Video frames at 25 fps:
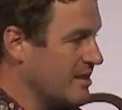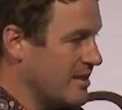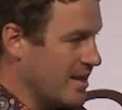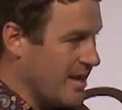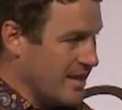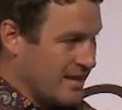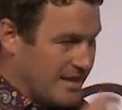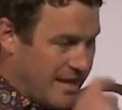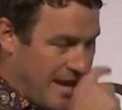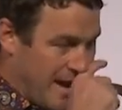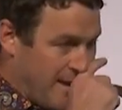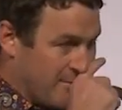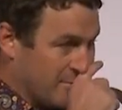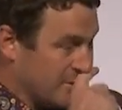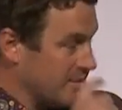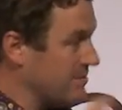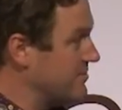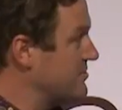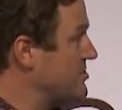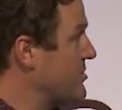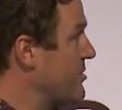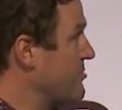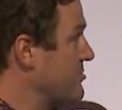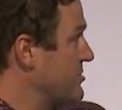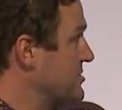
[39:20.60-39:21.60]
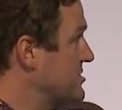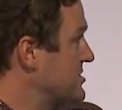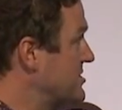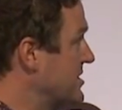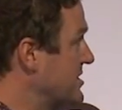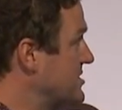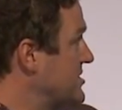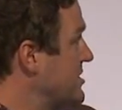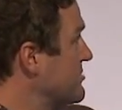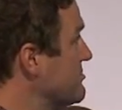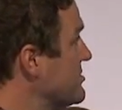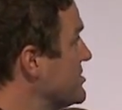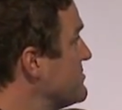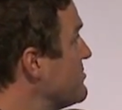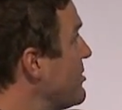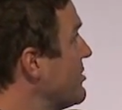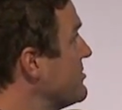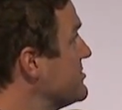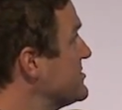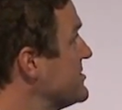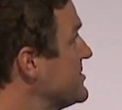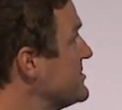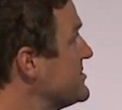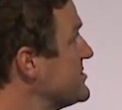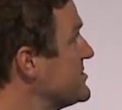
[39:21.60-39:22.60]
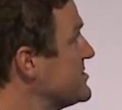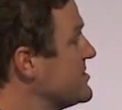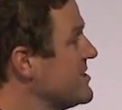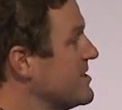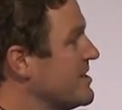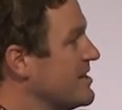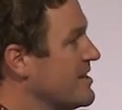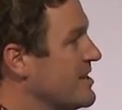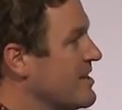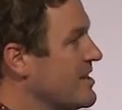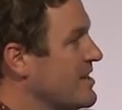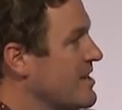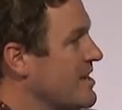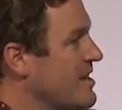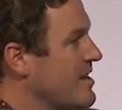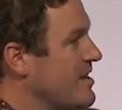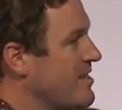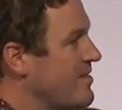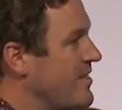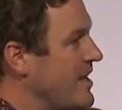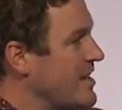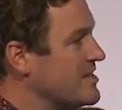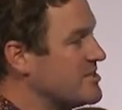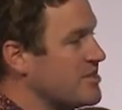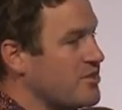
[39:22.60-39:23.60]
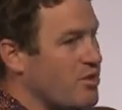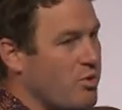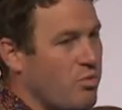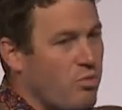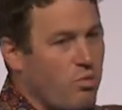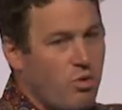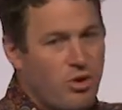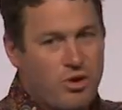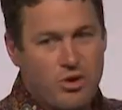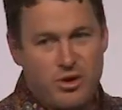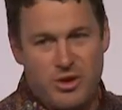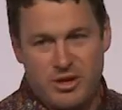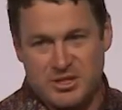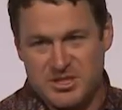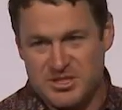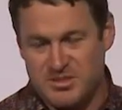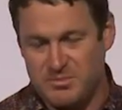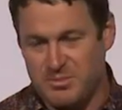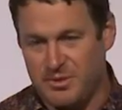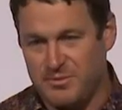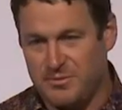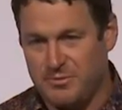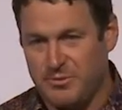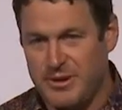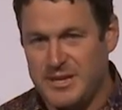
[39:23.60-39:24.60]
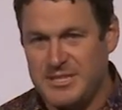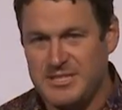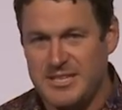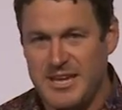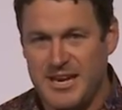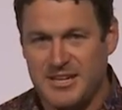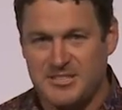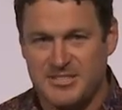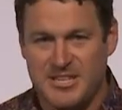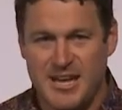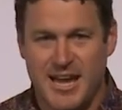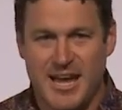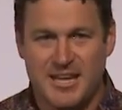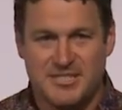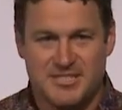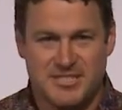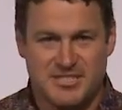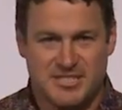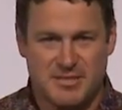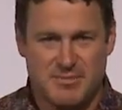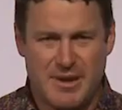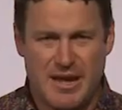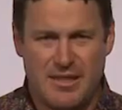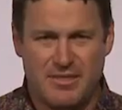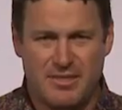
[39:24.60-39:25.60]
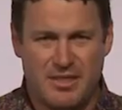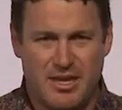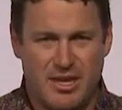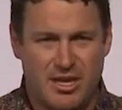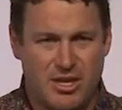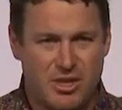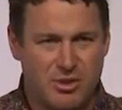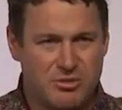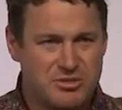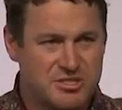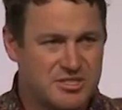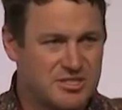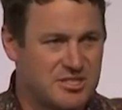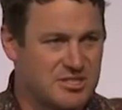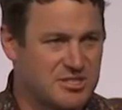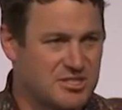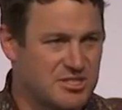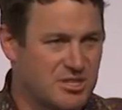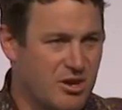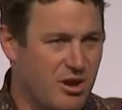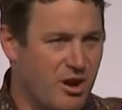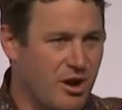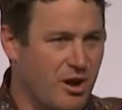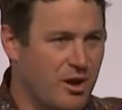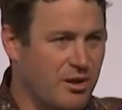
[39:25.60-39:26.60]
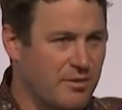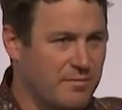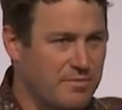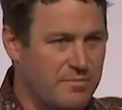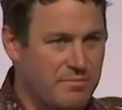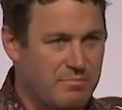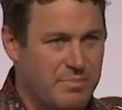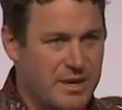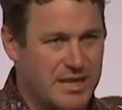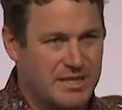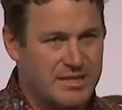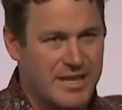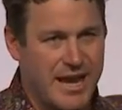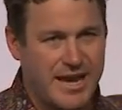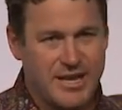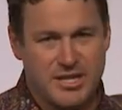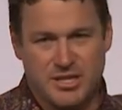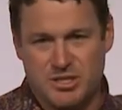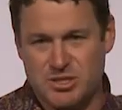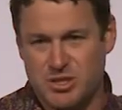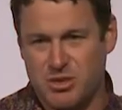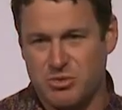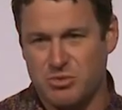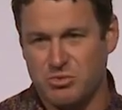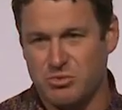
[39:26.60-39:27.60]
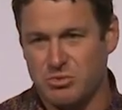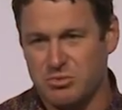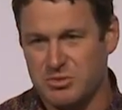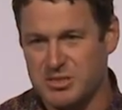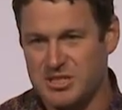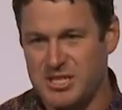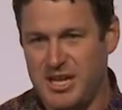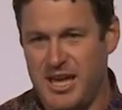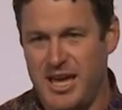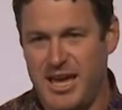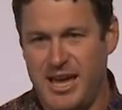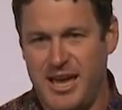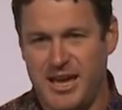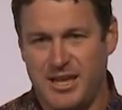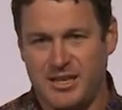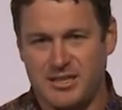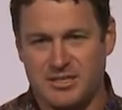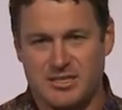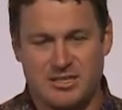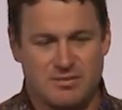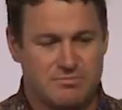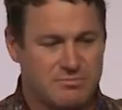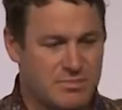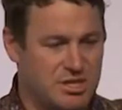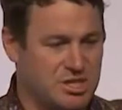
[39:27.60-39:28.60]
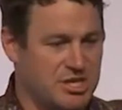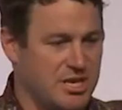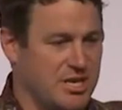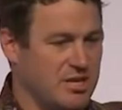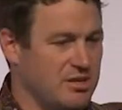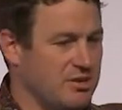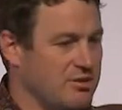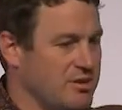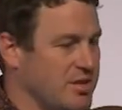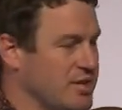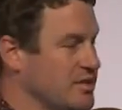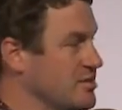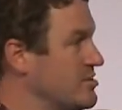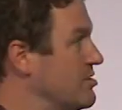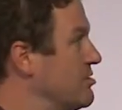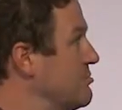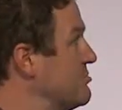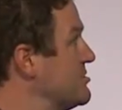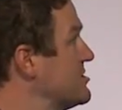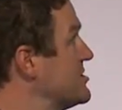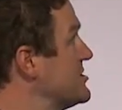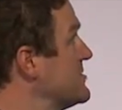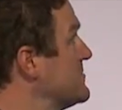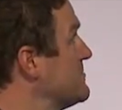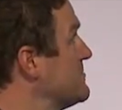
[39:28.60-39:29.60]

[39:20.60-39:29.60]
count of 260 responses. These are the words from the free text answers about their uses of big data tools and machine learning tools.